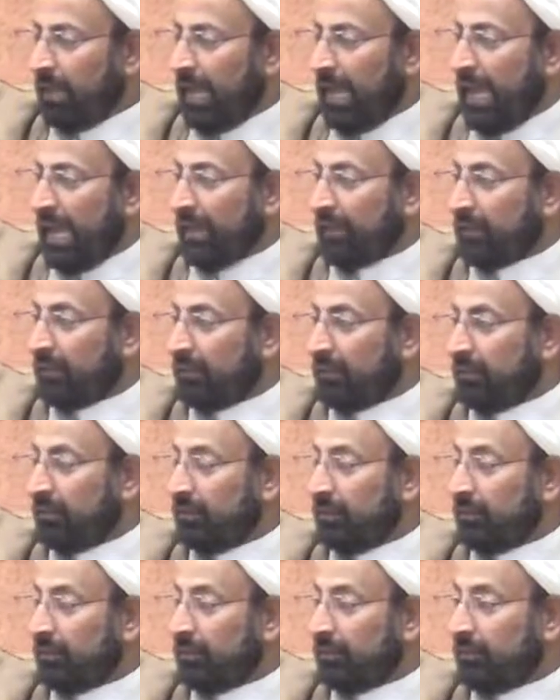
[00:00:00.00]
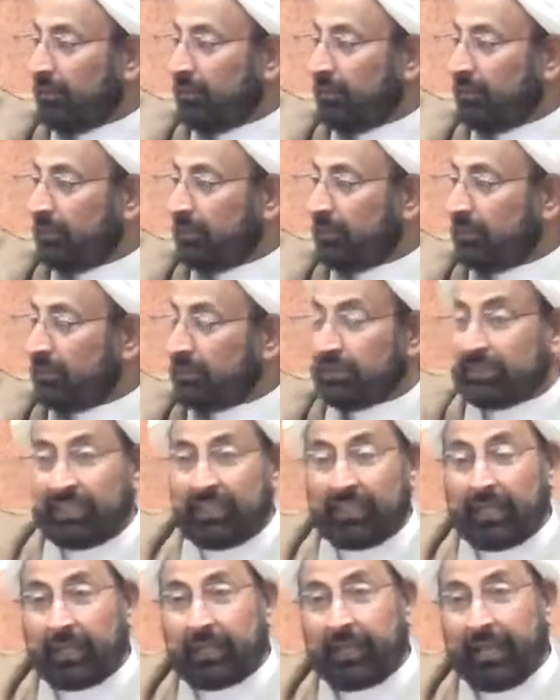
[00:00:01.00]
And
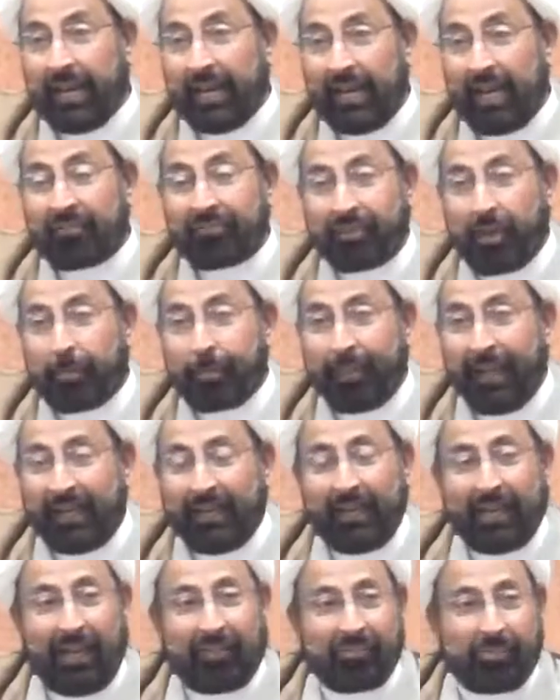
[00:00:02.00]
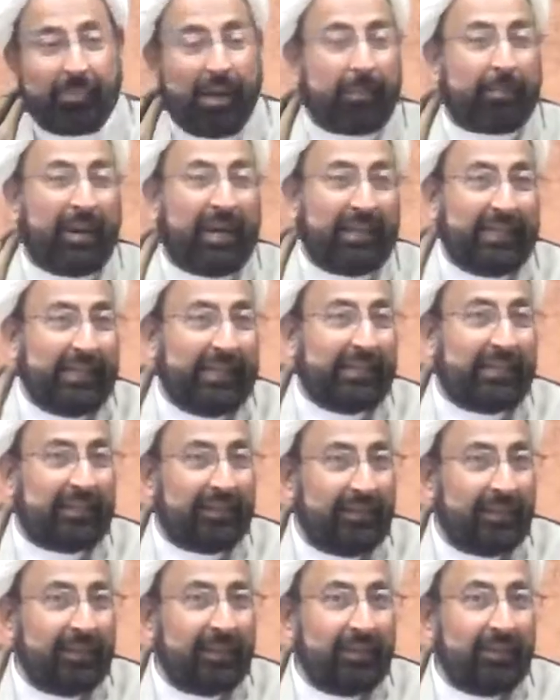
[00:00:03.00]
see the grade of companion of Imam
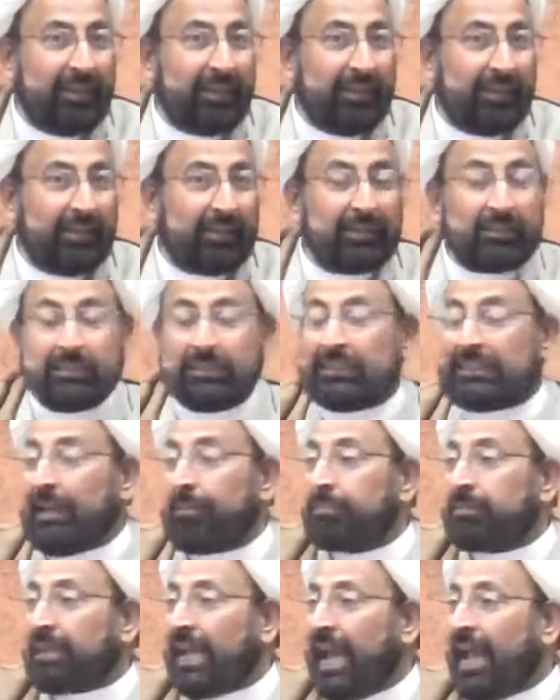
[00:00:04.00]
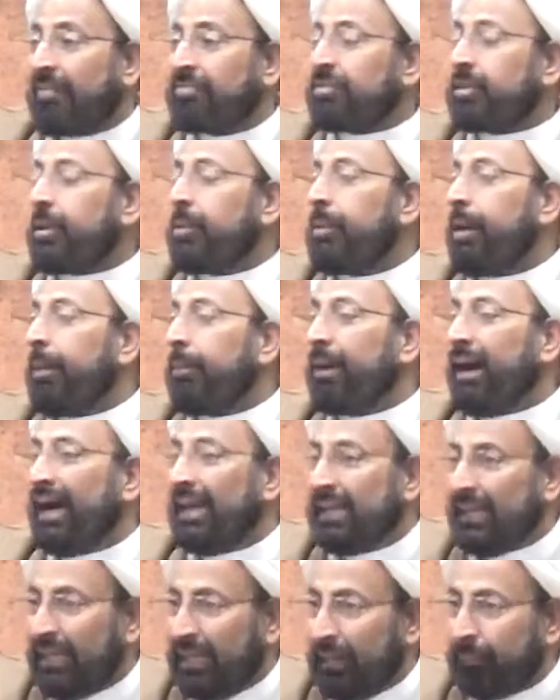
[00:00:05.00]
Ali. Sometimes Imam
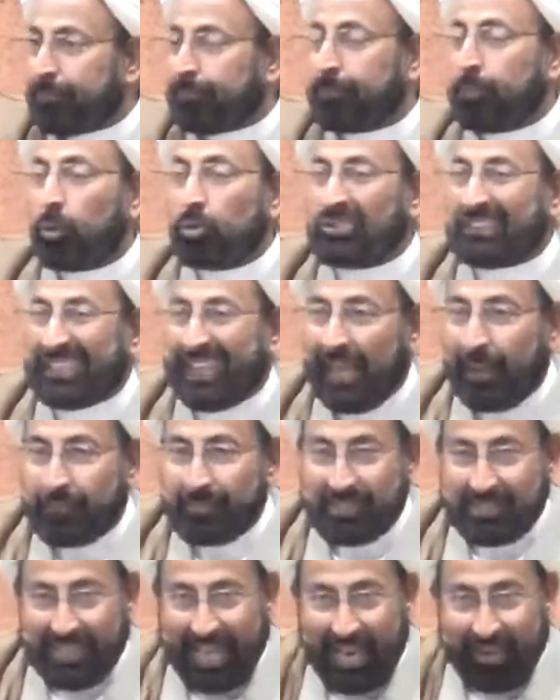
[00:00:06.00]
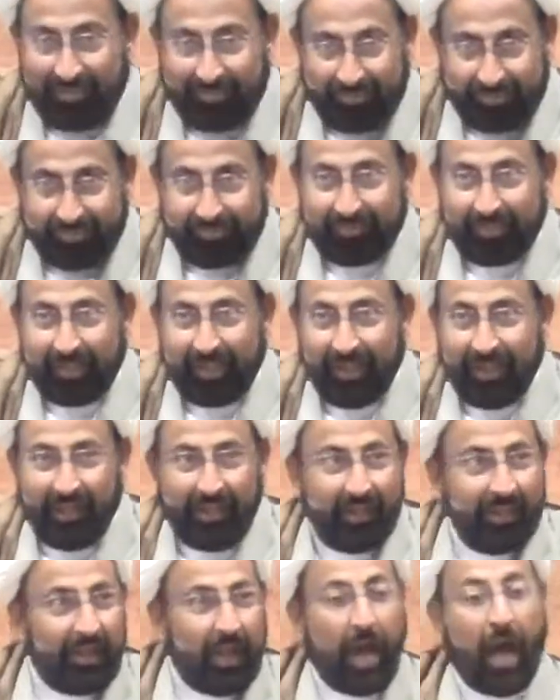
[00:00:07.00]
Ali puts himself
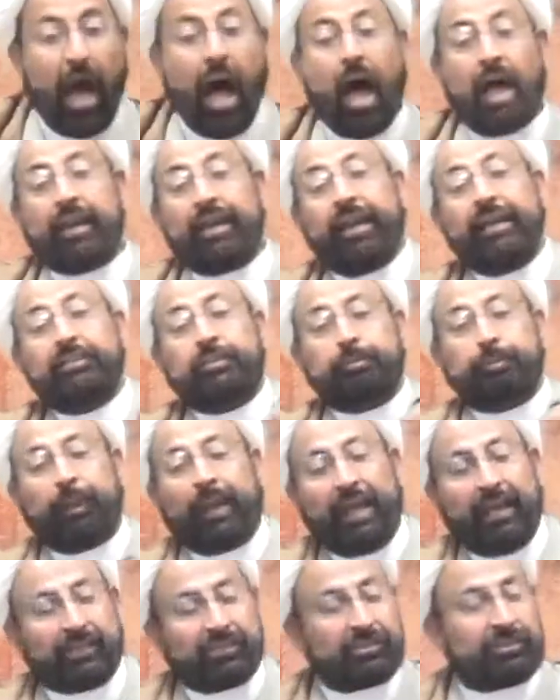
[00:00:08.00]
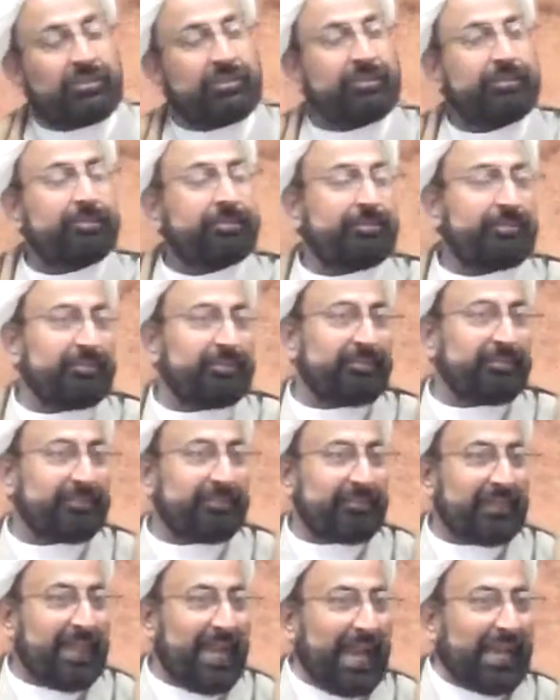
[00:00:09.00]
on his place
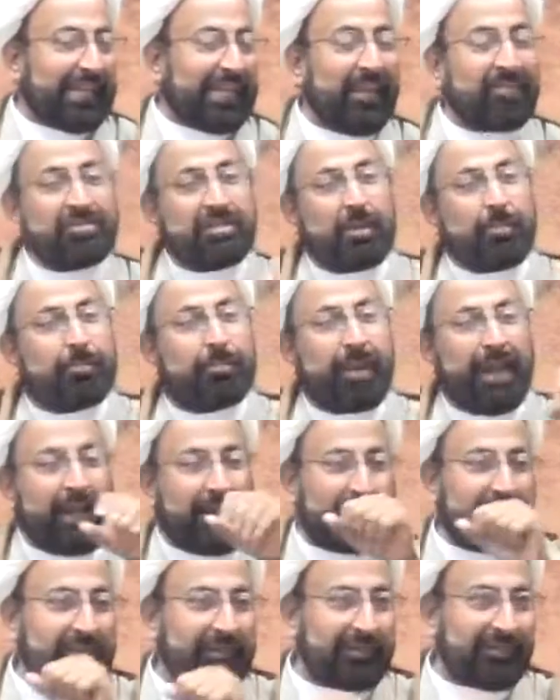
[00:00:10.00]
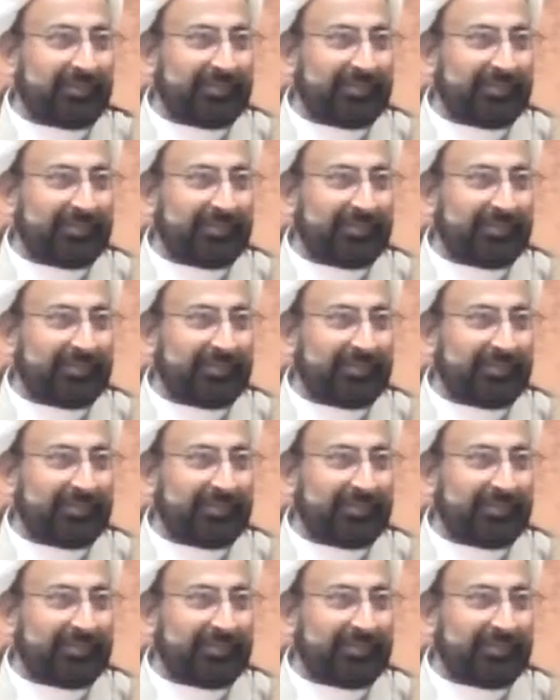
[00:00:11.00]
and gives him break.